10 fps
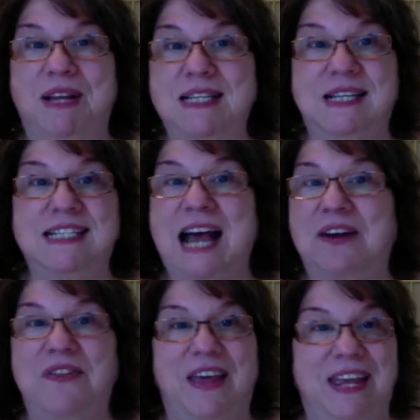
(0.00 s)
They sit
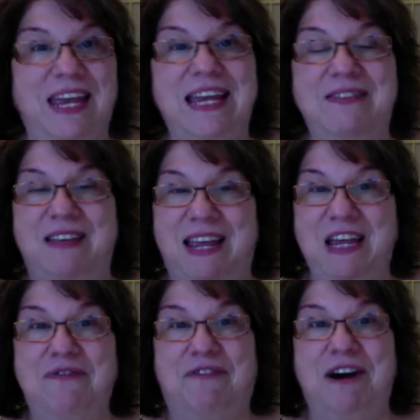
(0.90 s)
down and they
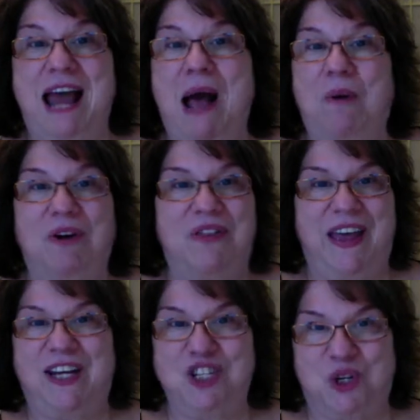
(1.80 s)
eat for an hour and
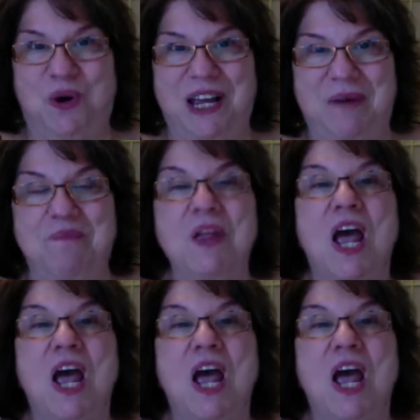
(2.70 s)
they enjoy it.